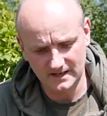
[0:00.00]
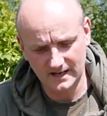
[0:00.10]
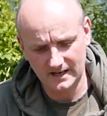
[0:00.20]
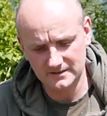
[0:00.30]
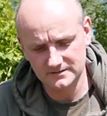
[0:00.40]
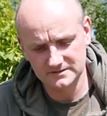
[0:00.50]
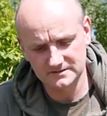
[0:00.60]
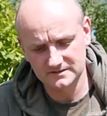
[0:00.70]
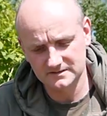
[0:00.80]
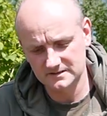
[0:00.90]
and
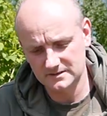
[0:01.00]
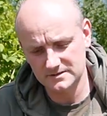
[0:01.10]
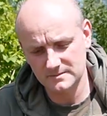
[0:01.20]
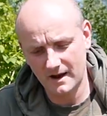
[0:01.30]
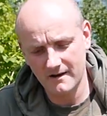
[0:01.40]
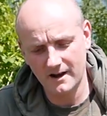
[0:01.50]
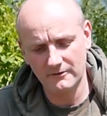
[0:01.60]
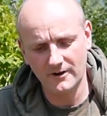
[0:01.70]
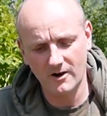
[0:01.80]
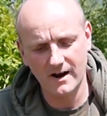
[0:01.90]
it doesn't matter how
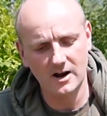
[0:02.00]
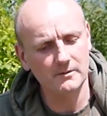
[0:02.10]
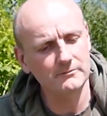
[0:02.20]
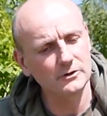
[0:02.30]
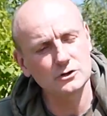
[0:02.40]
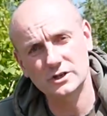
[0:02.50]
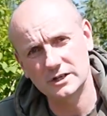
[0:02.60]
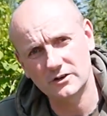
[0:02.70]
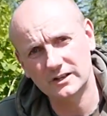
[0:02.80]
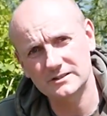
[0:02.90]
far out I'm
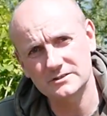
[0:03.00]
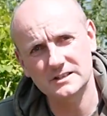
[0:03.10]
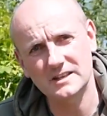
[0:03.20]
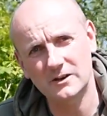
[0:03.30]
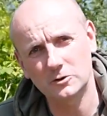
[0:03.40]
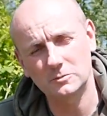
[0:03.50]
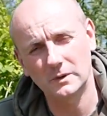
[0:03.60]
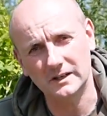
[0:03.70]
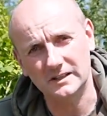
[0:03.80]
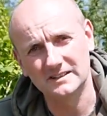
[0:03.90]
fishing, I can see that hook bait,